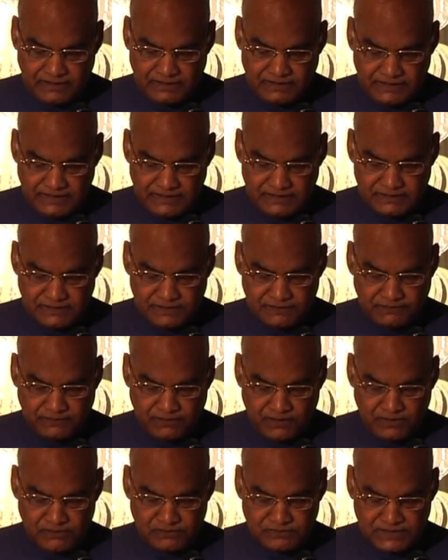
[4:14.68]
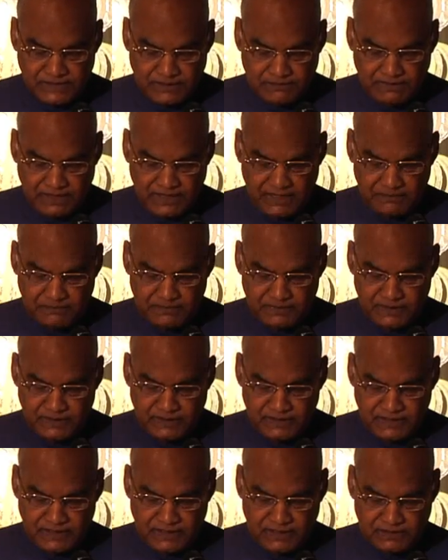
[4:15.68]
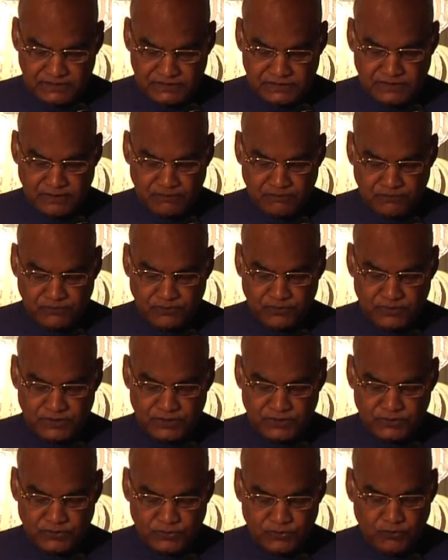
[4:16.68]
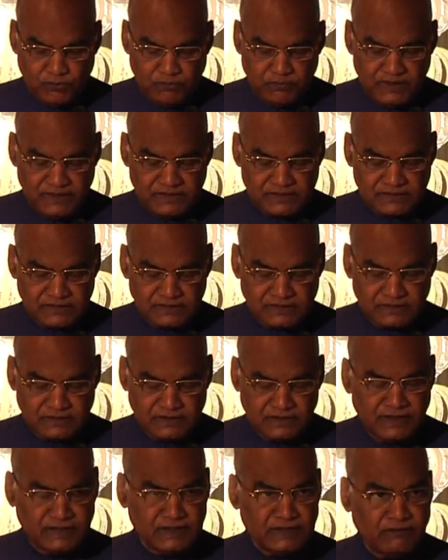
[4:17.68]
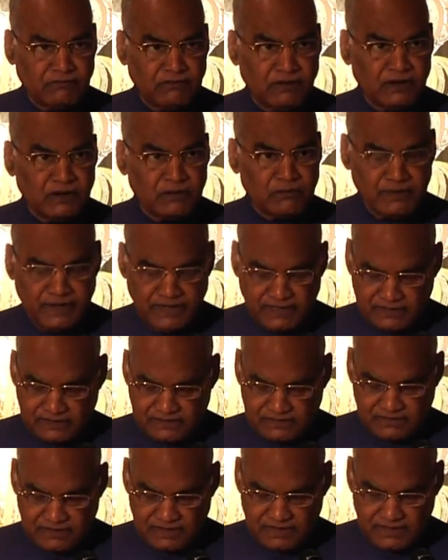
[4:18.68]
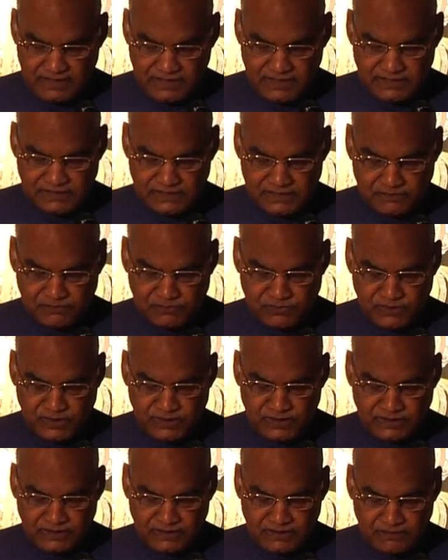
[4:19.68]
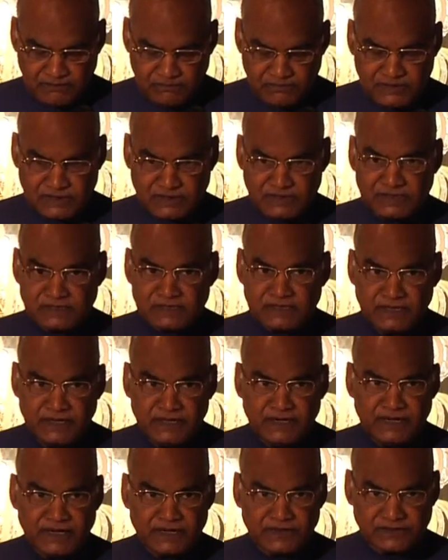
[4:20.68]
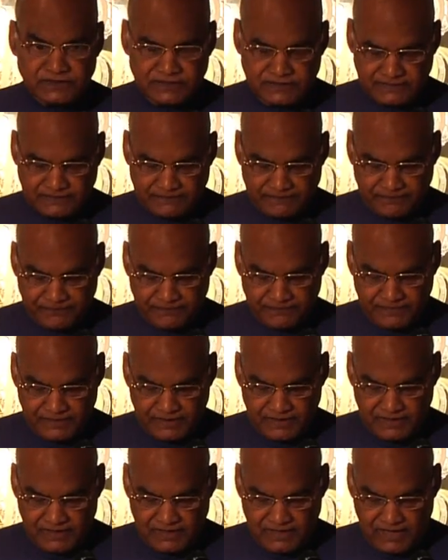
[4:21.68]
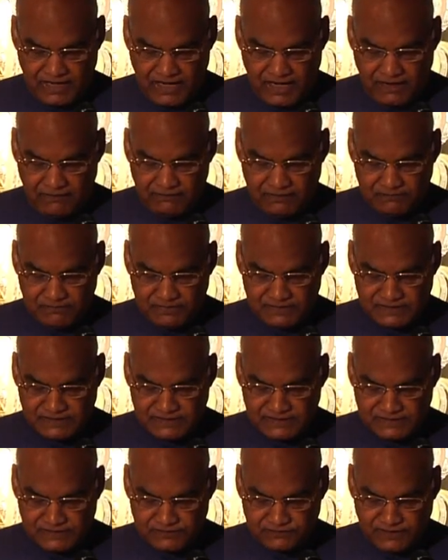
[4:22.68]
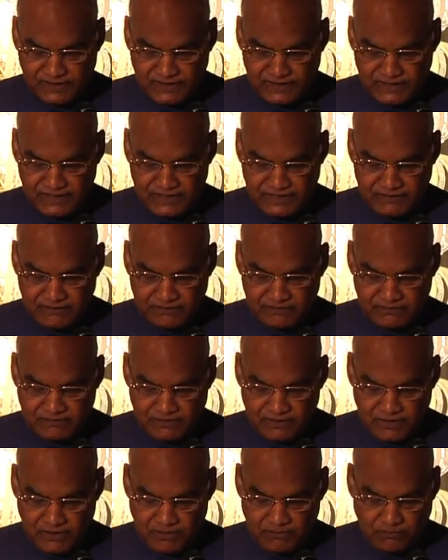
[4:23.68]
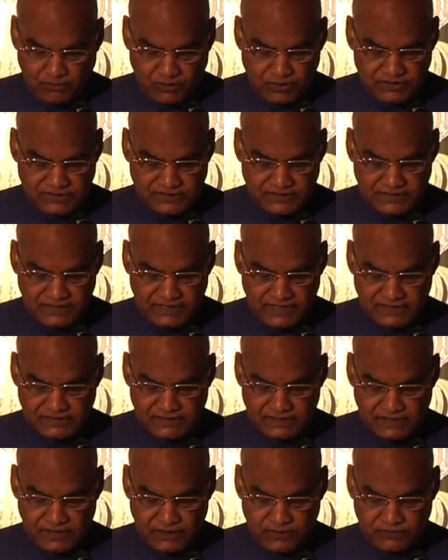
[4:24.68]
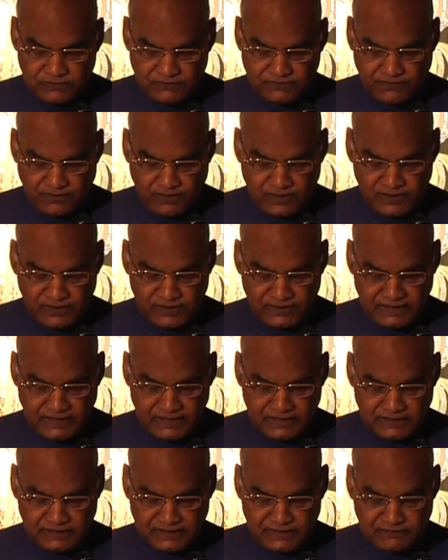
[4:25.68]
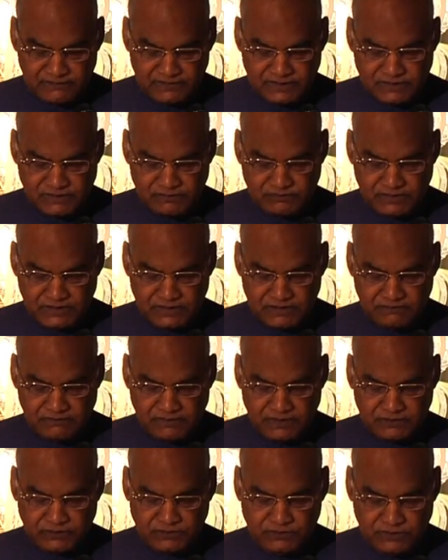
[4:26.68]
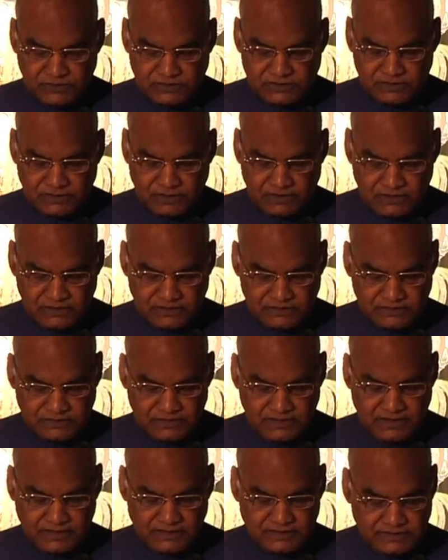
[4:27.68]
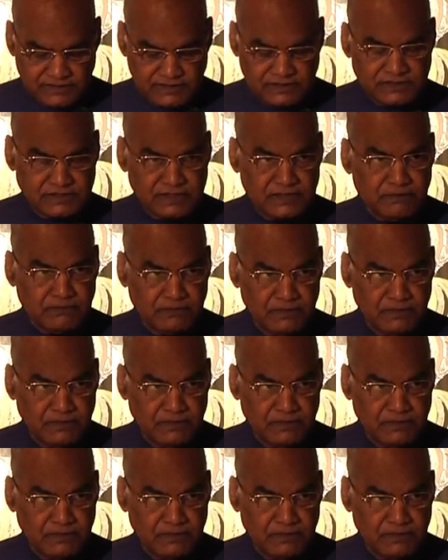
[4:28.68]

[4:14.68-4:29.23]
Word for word: These reforms have helped India jump 42 places in the World Bank Ease of Doing Business Index. Our business friendly policy has allowed foreign direct investment worth US dollars 60